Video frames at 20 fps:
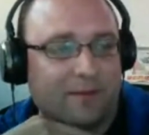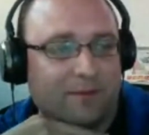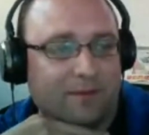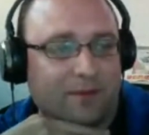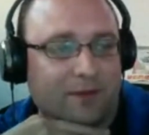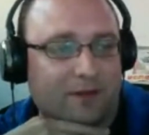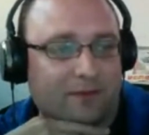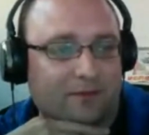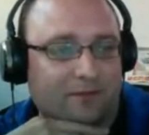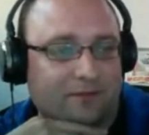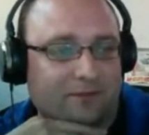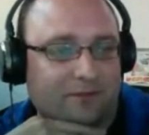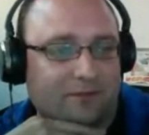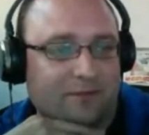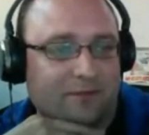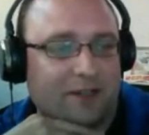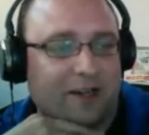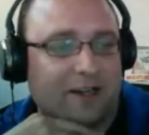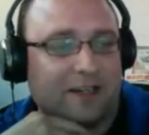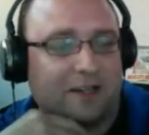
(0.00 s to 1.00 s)
a
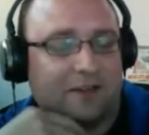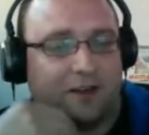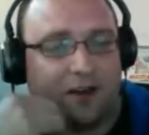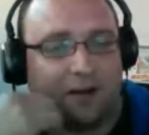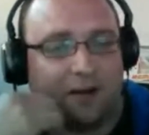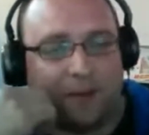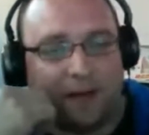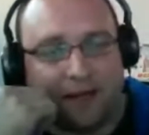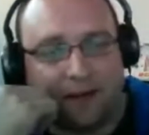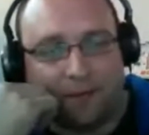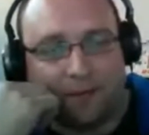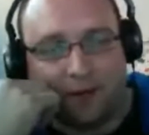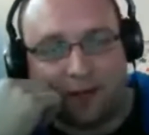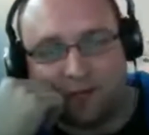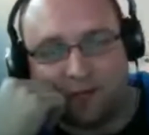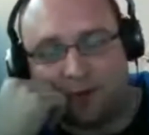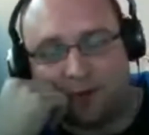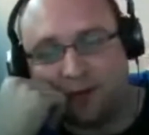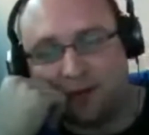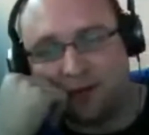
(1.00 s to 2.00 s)
uh, you can't make it
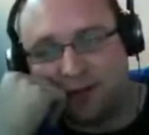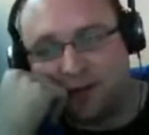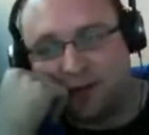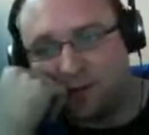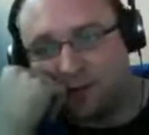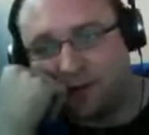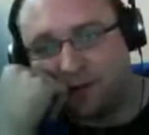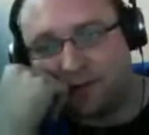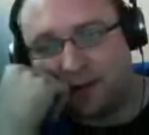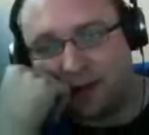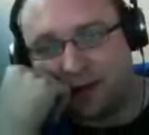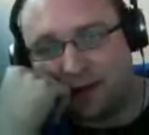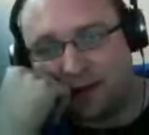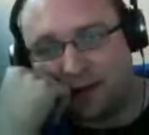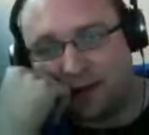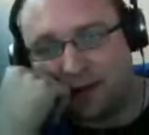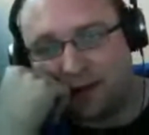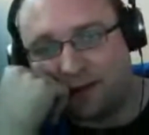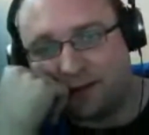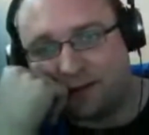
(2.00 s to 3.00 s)
much more consumer
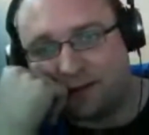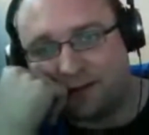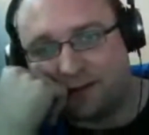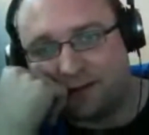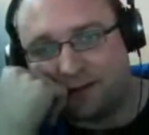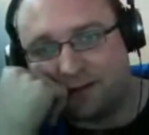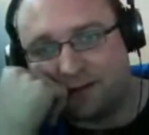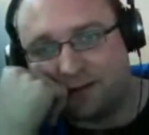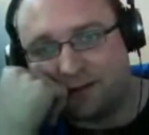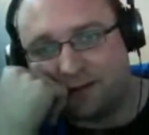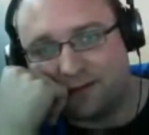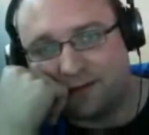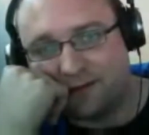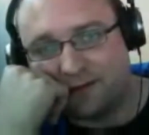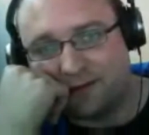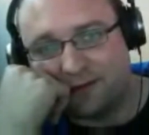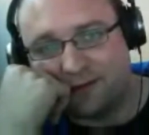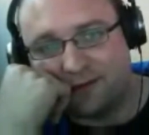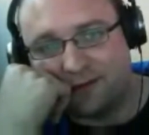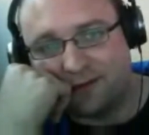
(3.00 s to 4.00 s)
friendly.
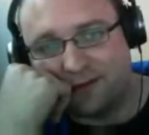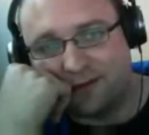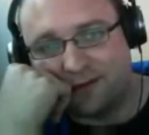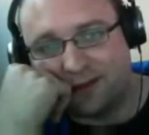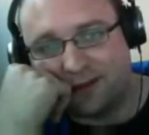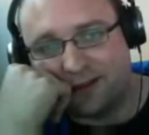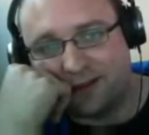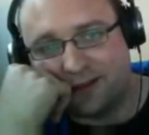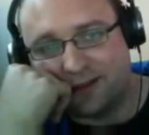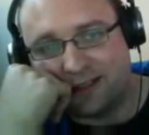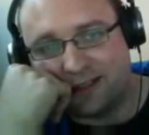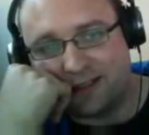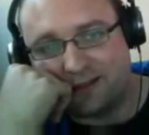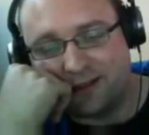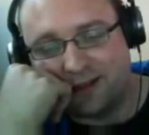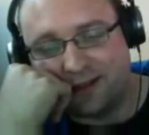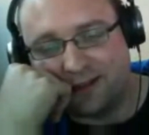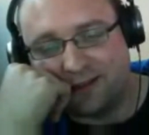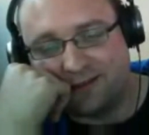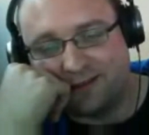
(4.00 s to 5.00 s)
Uh, I
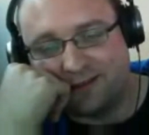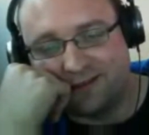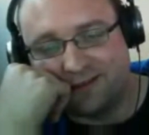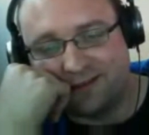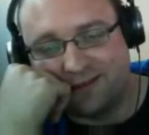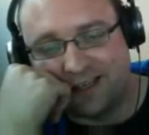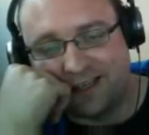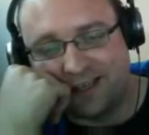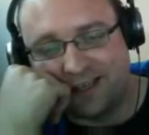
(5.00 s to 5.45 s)
don't know. What